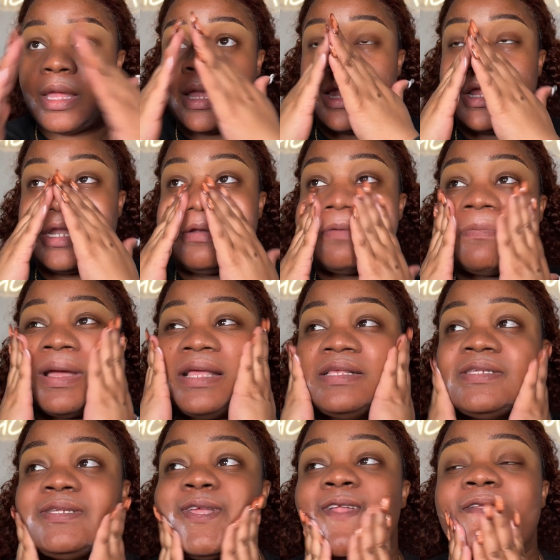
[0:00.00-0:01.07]
and my
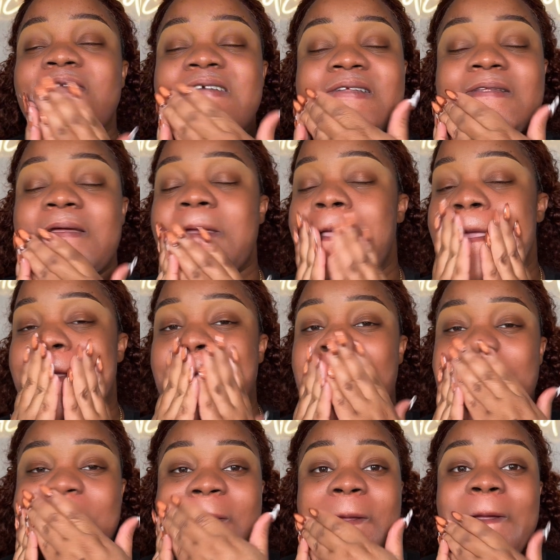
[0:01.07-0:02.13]
skin get
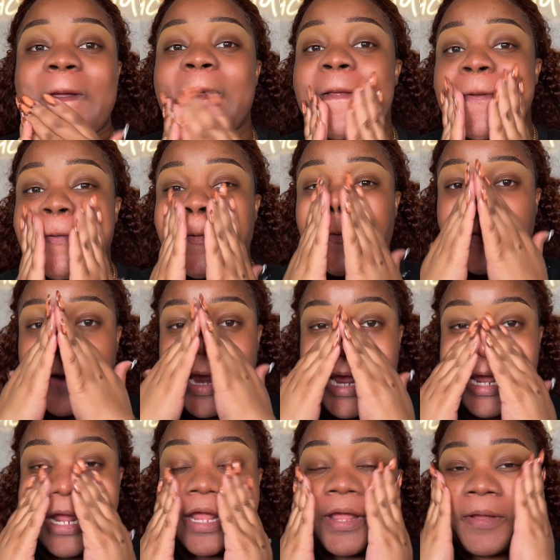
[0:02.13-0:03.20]
extra
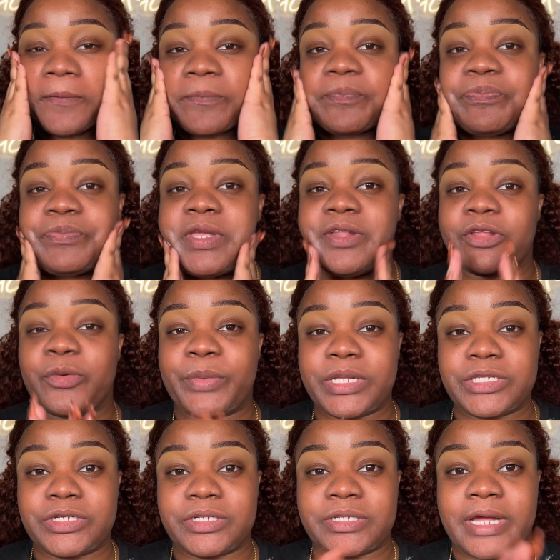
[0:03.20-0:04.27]
dry in the
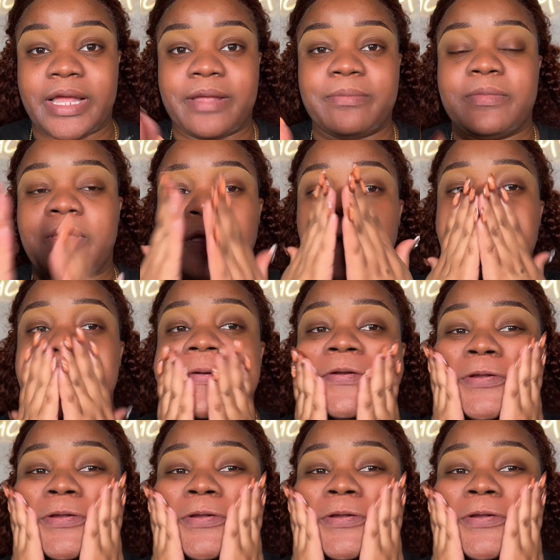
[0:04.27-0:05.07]
winter time, which